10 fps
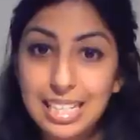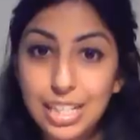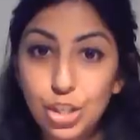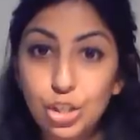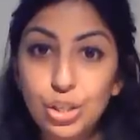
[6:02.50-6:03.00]

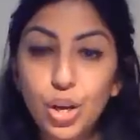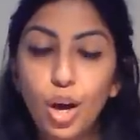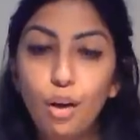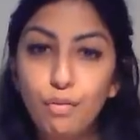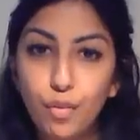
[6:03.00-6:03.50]
conditions
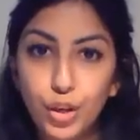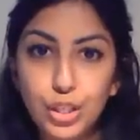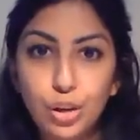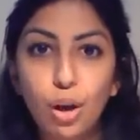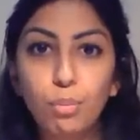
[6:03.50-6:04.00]
for
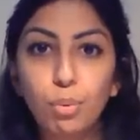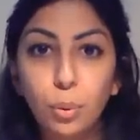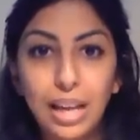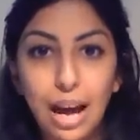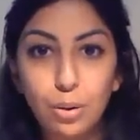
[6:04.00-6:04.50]

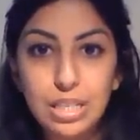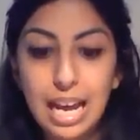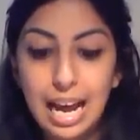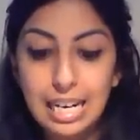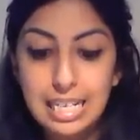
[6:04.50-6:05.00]
example, gout
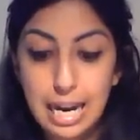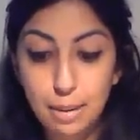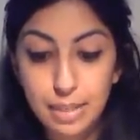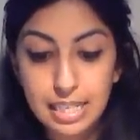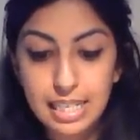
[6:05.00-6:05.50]
and
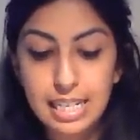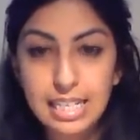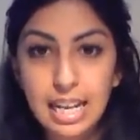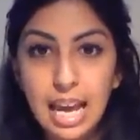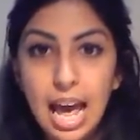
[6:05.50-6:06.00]

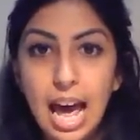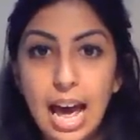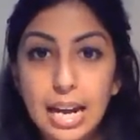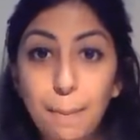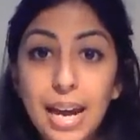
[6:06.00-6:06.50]
diabetes.
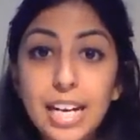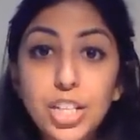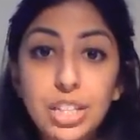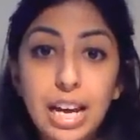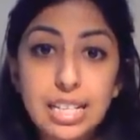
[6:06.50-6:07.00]
And a
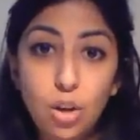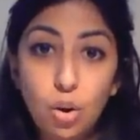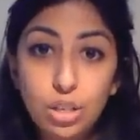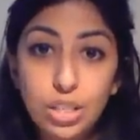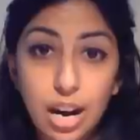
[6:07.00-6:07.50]
patient that is
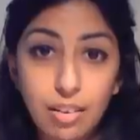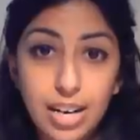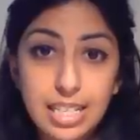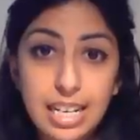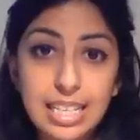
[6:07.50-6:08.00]
on
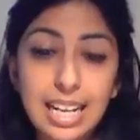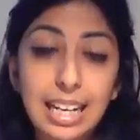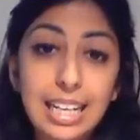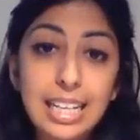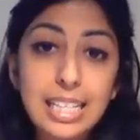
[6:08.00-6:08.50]
diuretics, they
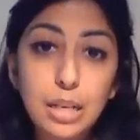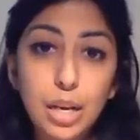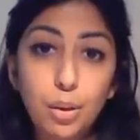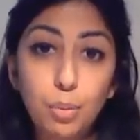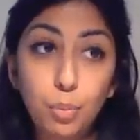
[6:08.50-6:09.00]
need
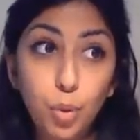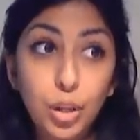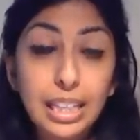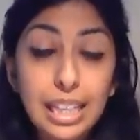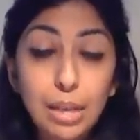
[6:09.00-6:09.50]
to, one of
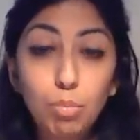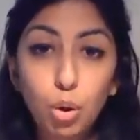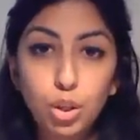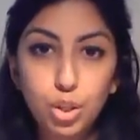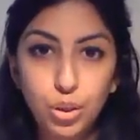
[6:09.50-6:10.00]
the key
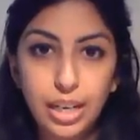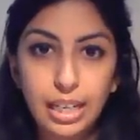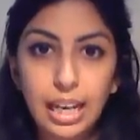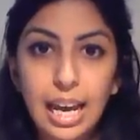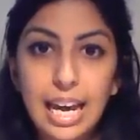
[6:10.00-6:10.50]

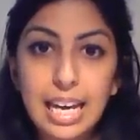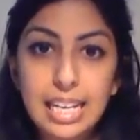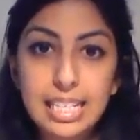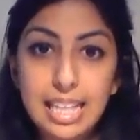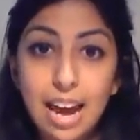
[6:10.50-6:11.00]
monitoring
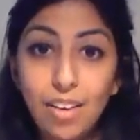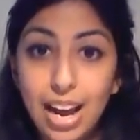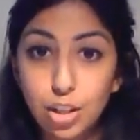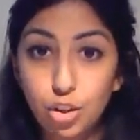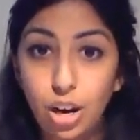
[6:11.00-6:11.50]
is their
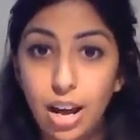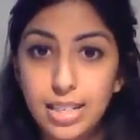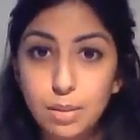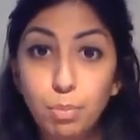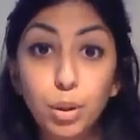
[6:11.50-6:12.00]

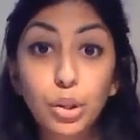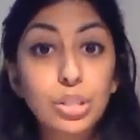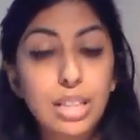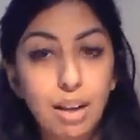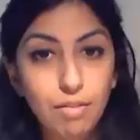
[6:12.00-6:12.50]
electrolytes
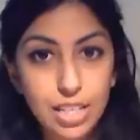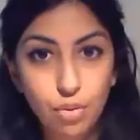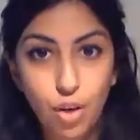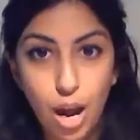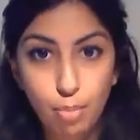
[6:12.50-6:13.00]
because of that risk
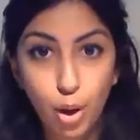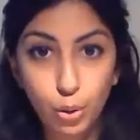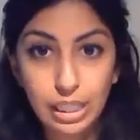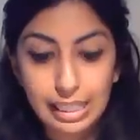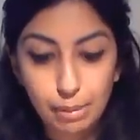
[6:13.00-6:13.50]
of
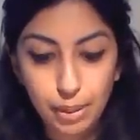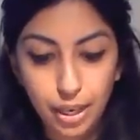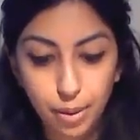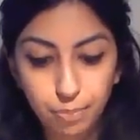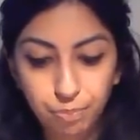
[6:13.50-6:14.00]
hypokalemia.